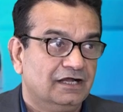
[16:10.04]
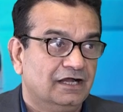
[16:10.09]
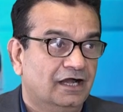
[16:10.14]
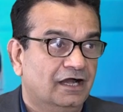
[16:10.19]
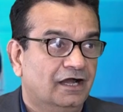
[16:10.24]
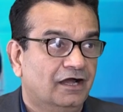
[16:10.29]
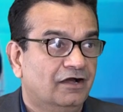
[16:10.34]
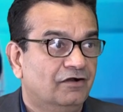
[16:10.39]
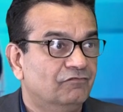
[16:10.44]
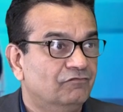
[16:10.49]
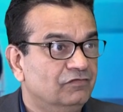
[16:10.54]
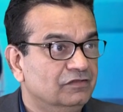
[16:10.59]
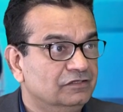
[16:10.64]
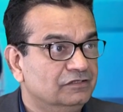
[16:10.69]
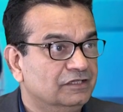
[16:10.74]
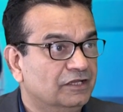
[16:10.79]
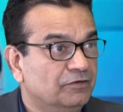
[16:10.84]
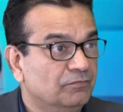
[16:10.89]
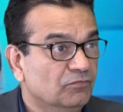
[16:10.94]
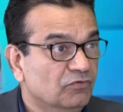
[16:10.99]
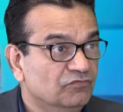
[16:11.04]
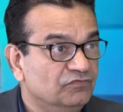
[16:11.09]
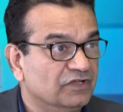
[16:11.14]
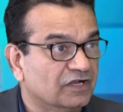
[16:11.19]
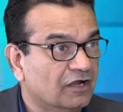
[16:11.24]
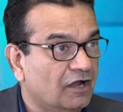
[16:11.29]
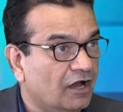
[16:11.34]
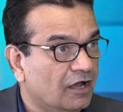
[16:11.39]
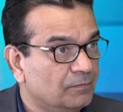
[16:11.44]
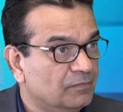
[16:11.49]
will remove the
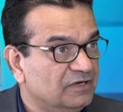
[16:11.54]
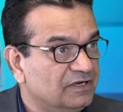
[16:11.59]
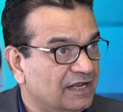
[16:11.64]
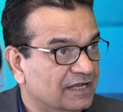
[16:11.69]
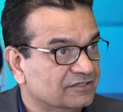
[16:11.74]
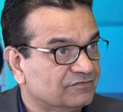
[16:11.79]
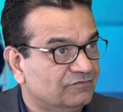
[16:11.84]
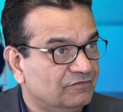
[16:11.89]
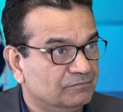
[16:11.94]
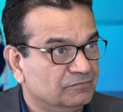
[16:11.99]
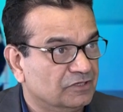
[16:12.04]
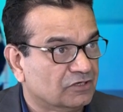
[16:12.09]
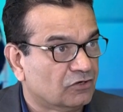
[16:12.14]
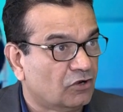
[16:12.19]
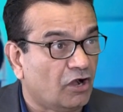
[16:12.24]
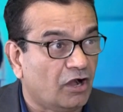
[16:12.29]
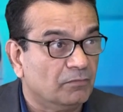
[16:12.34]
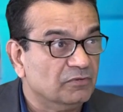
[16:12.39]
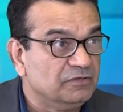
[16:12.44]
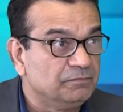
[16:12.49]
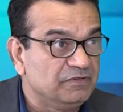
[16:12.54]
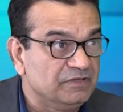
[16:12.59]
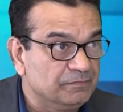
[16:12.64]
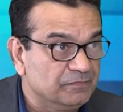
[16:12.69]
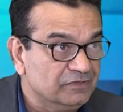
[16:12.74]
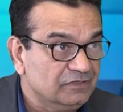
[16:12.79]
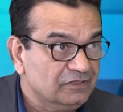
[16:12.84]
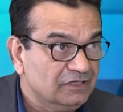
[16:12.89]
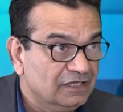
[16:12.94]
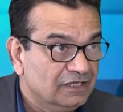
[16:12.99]
carbon tax from the common
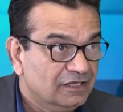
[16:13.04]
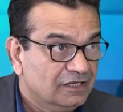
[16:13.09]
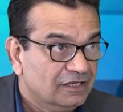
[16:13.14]
people?